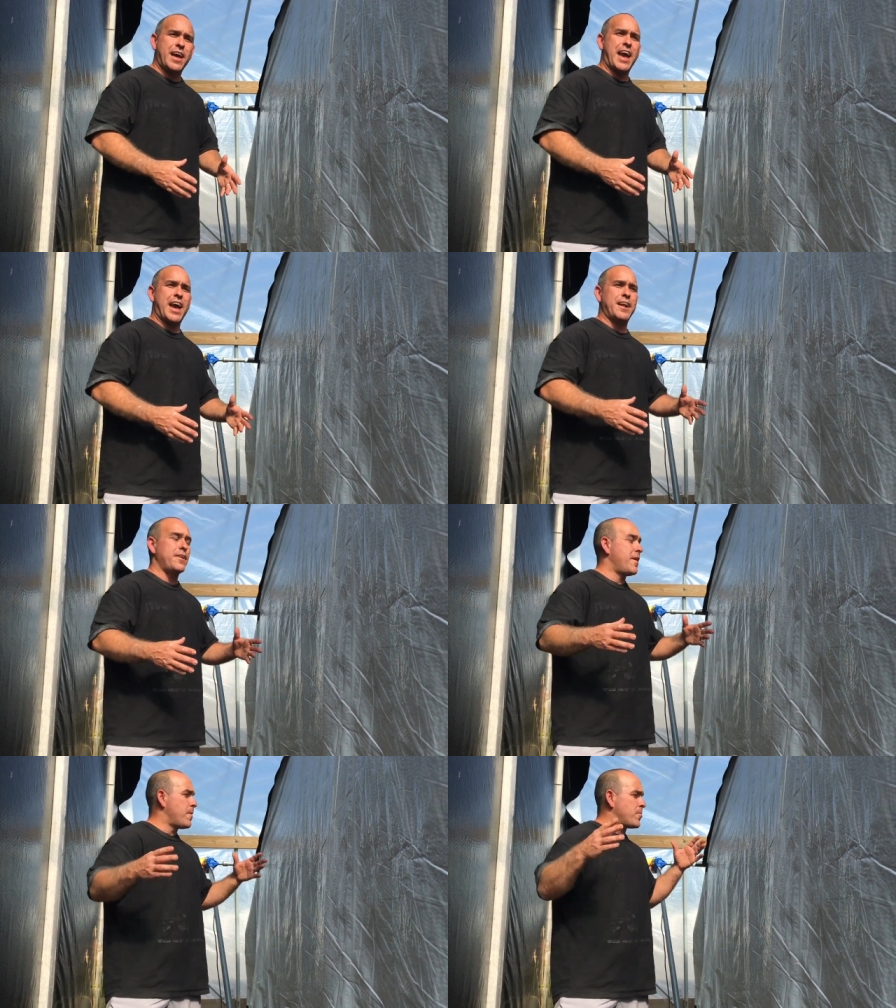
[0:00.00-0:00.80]
And
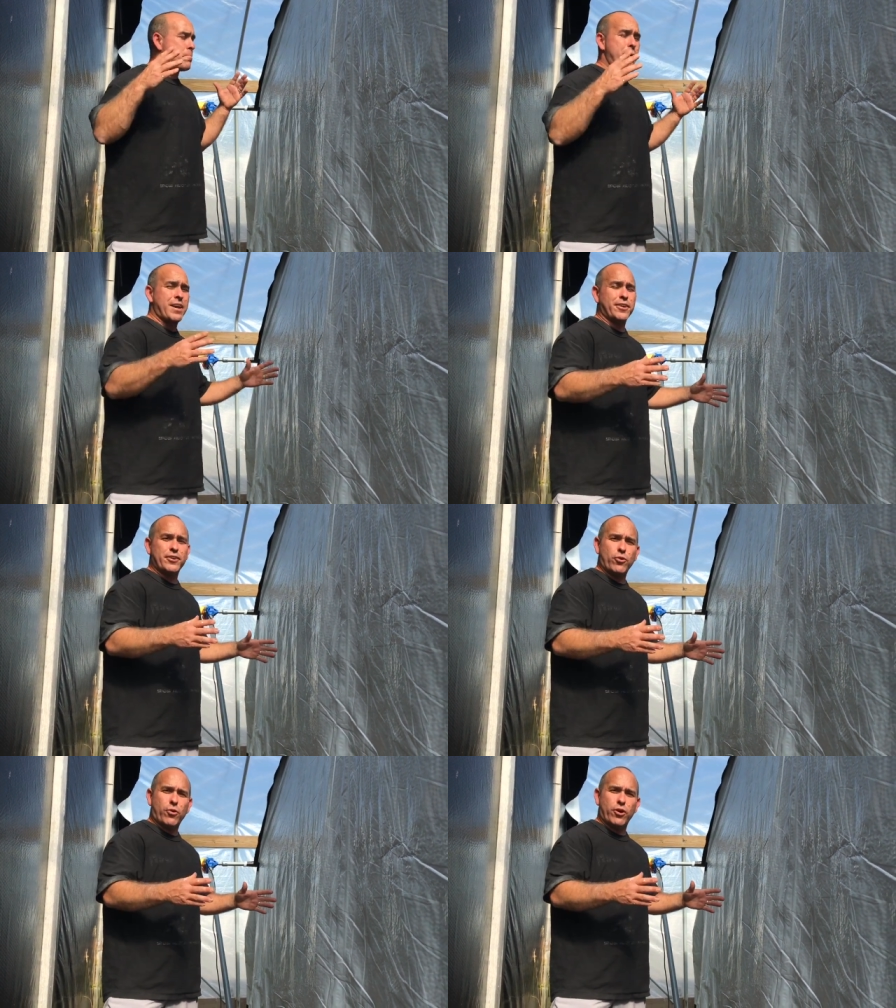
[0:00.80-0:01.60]
the better
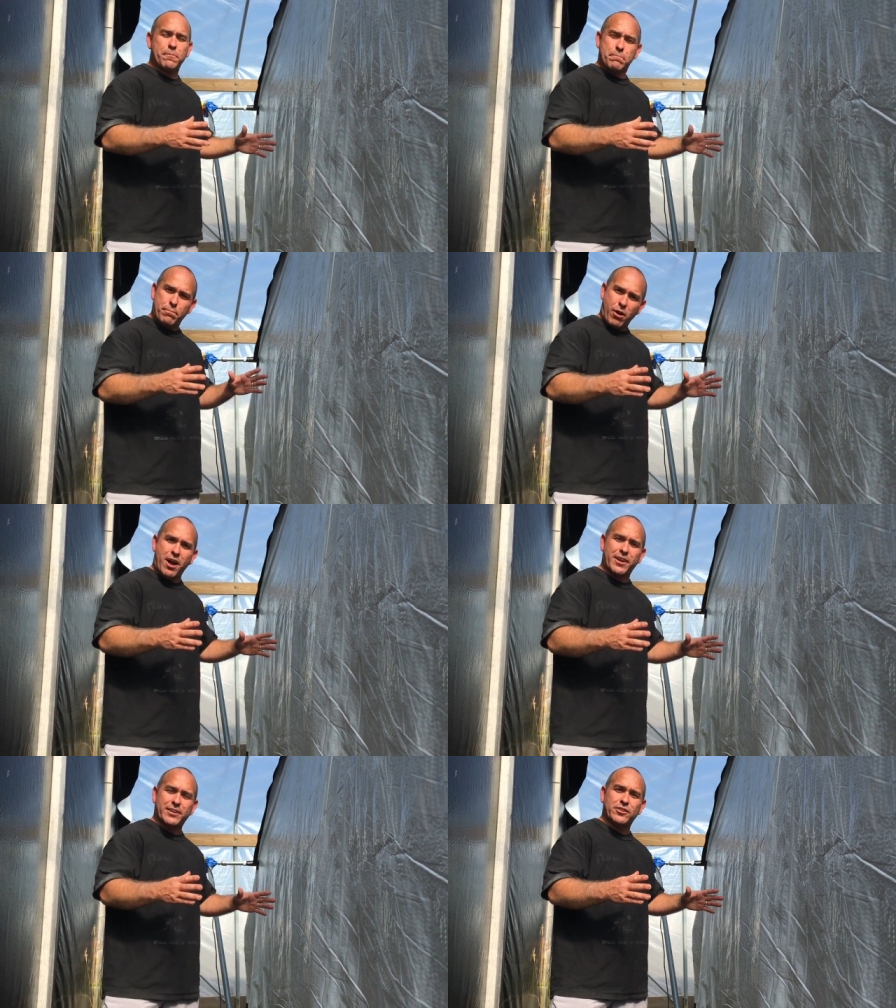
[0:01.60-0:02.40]
your
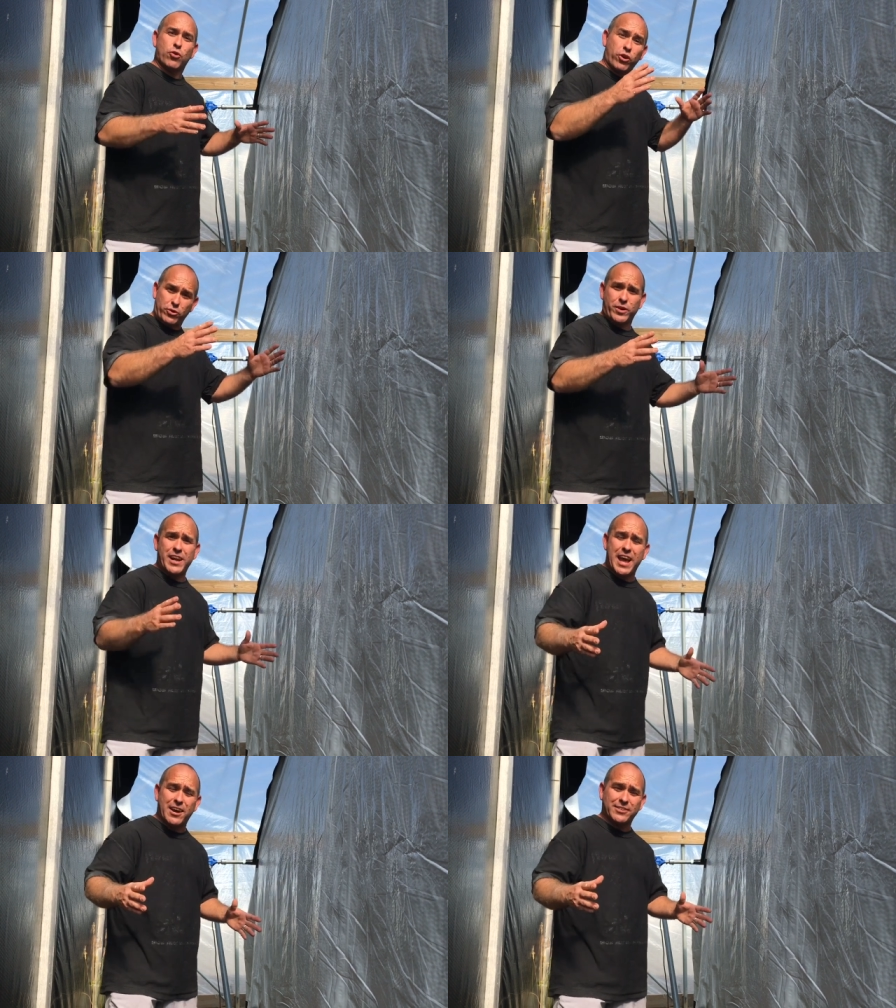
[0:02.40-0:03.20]
product, your
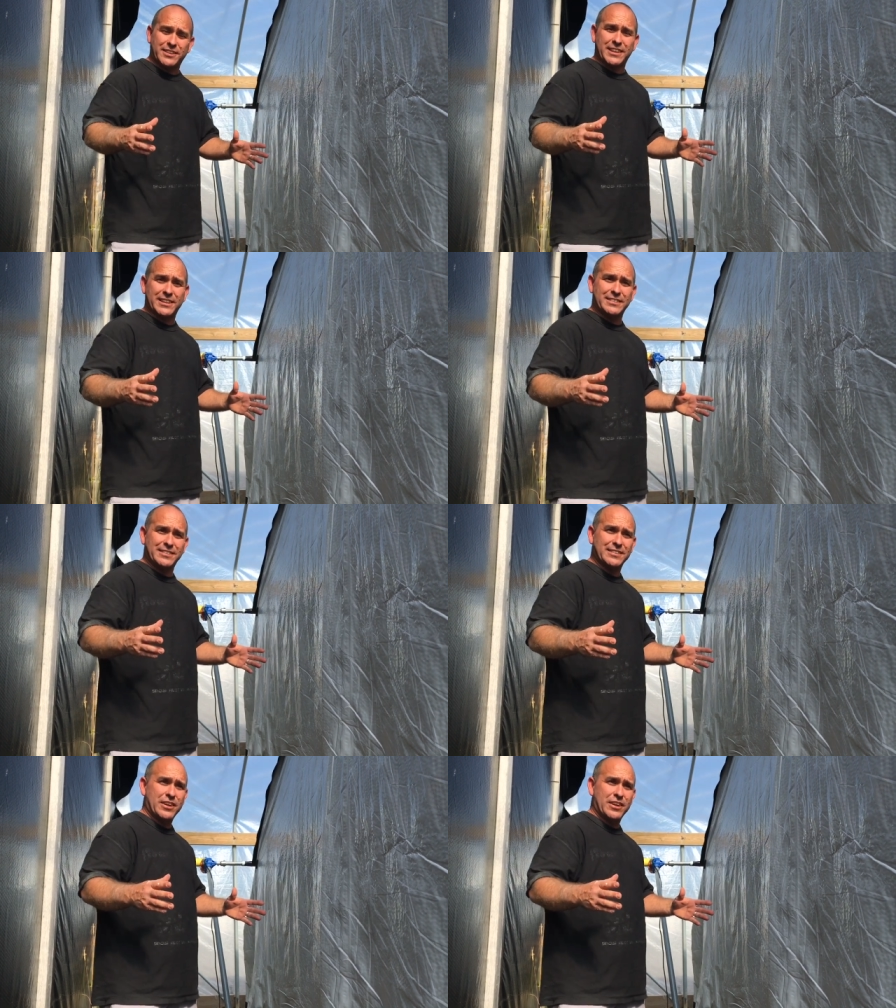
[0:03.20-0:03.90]
greenhouse is,